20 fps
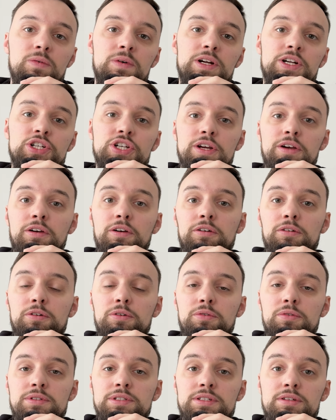which
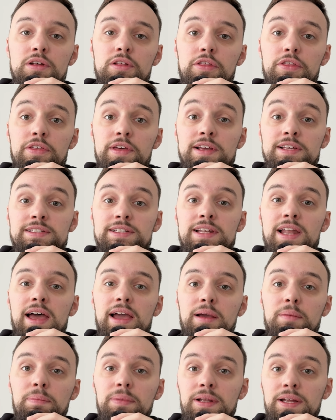includes things
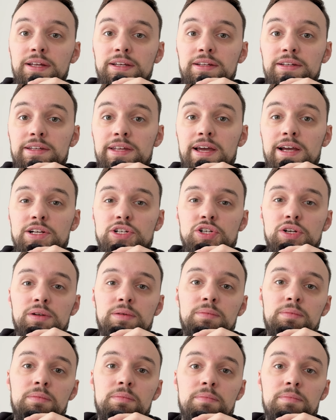like plane detection,